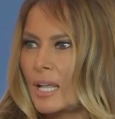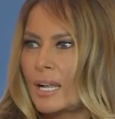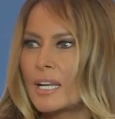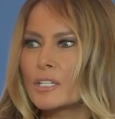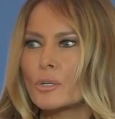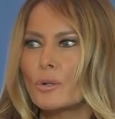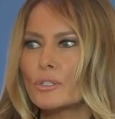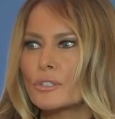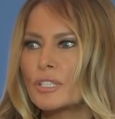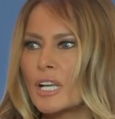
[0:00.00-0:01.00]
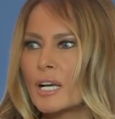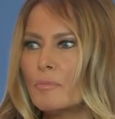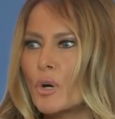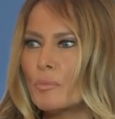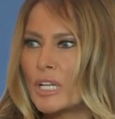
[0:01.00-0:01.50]
Let us also take a
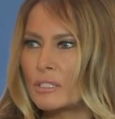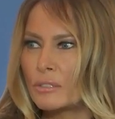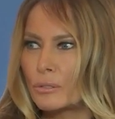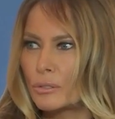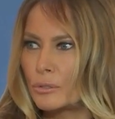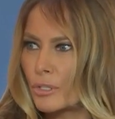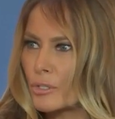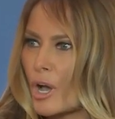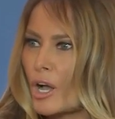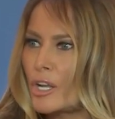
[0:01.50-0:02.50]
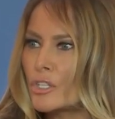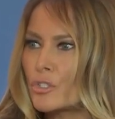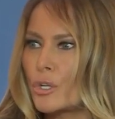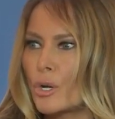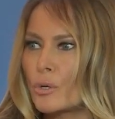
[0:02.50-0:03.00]
moment to acknowledge
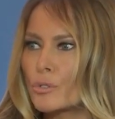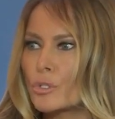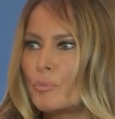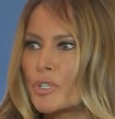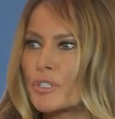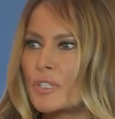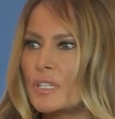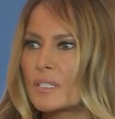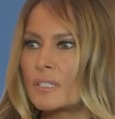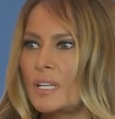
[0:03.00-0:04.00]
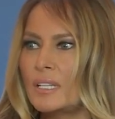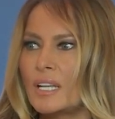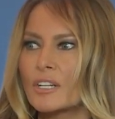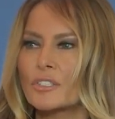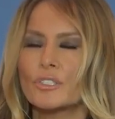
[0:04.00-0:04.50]
those who persist in
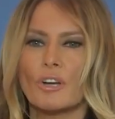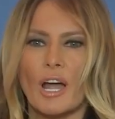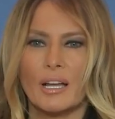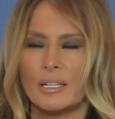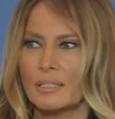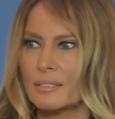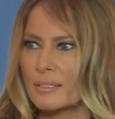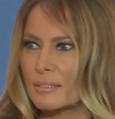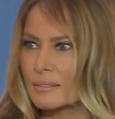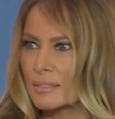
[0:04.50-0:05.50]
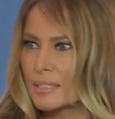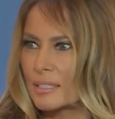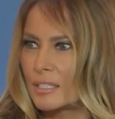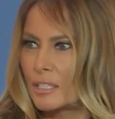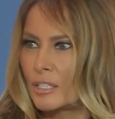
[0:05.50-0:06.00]
their struggles.
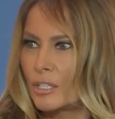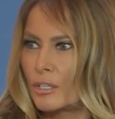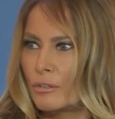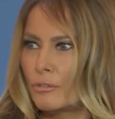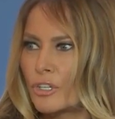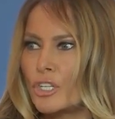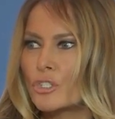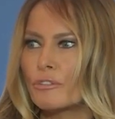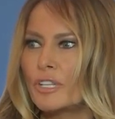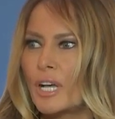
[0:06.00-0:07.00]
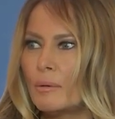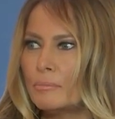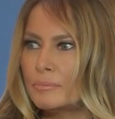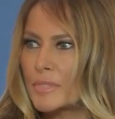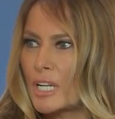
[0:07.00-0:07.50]
For each of
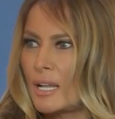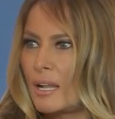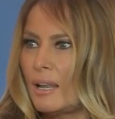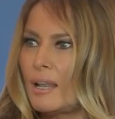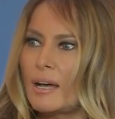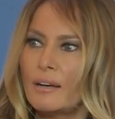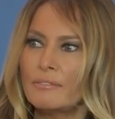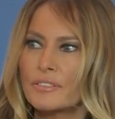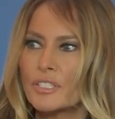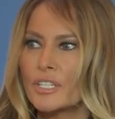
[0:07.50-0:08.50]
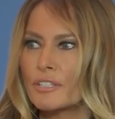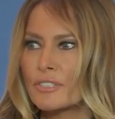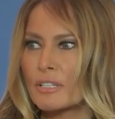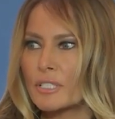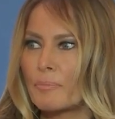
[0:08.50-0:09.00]
them, love serves
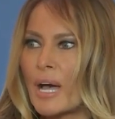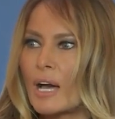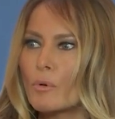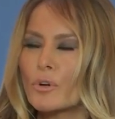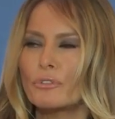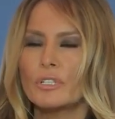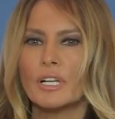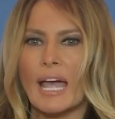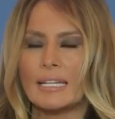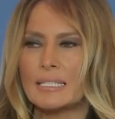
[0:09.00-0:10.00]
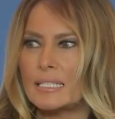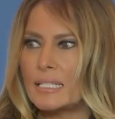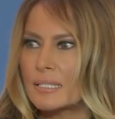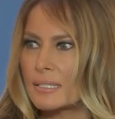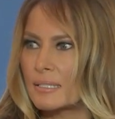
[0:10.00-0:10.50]
as a powerful
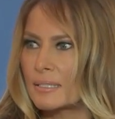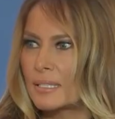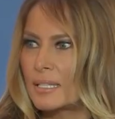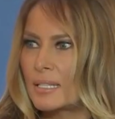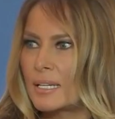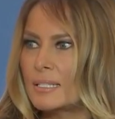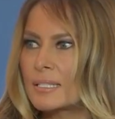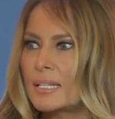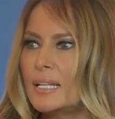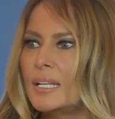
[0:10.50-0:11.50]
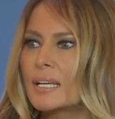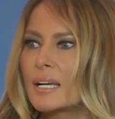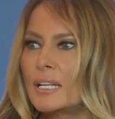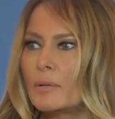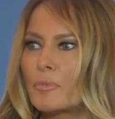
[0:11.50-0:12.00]
catalyst, instilling
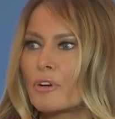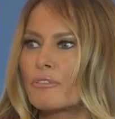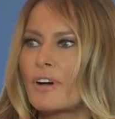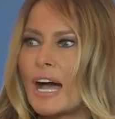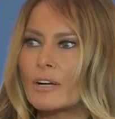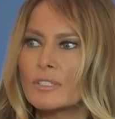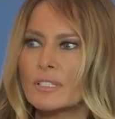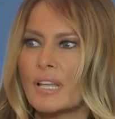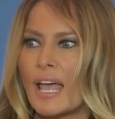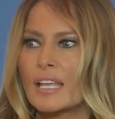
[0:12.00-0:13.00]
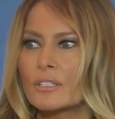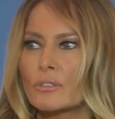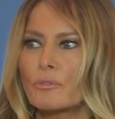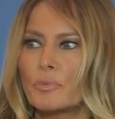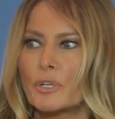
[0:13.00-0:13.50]
a profound sense
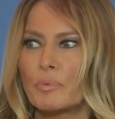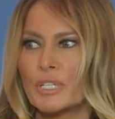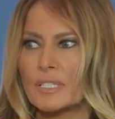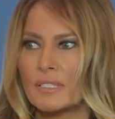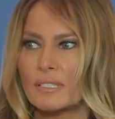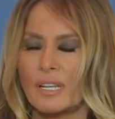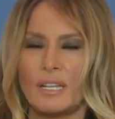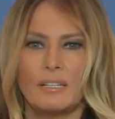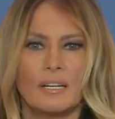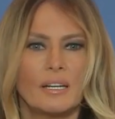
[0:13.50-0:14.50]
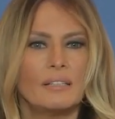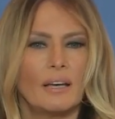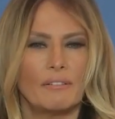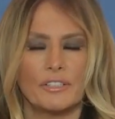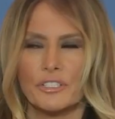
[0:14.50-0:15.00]
of purpose in their
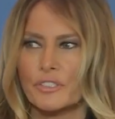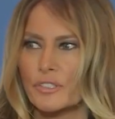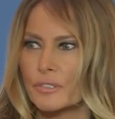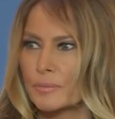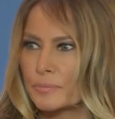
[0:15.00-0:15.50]
endeavors.